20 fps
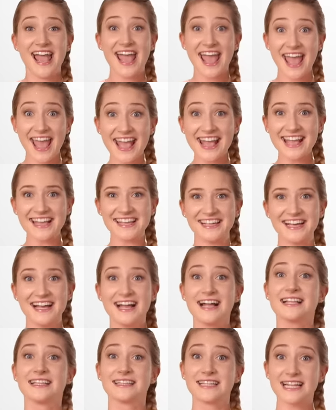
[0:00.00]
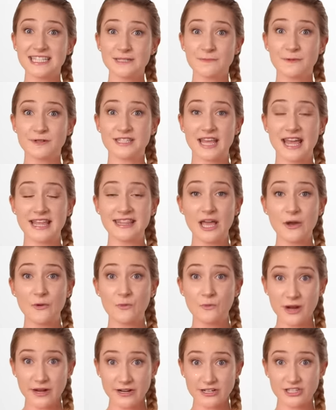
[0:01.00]
Hey, let's pretend that
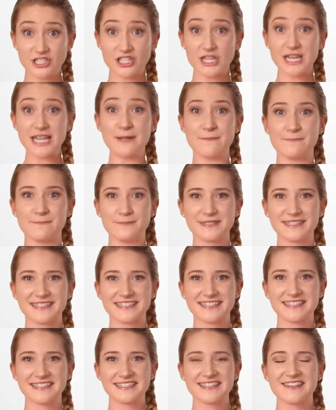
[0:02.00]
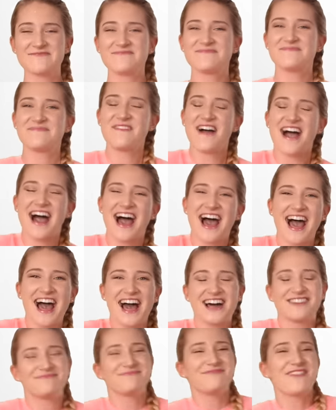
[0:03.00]
we're sheeps.
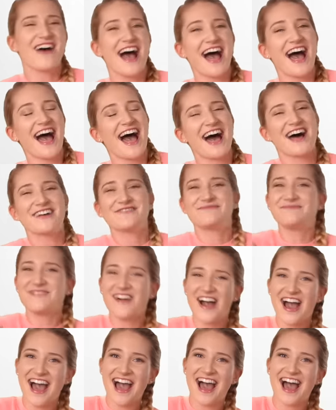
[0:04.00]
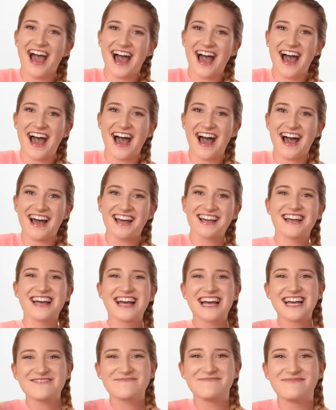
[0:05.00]
Ba, ba, ba.
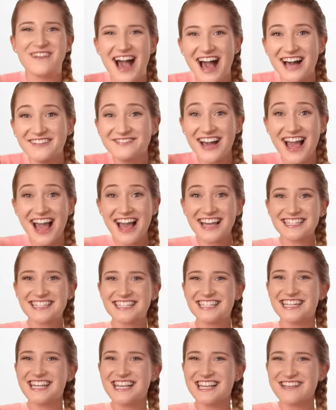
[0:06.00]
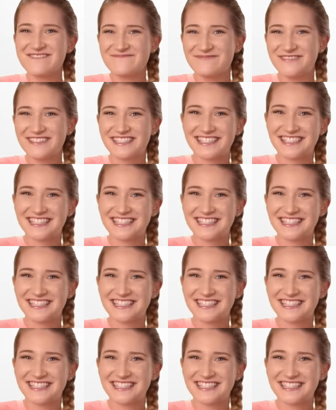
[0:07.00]
Ba, ba, sheeps.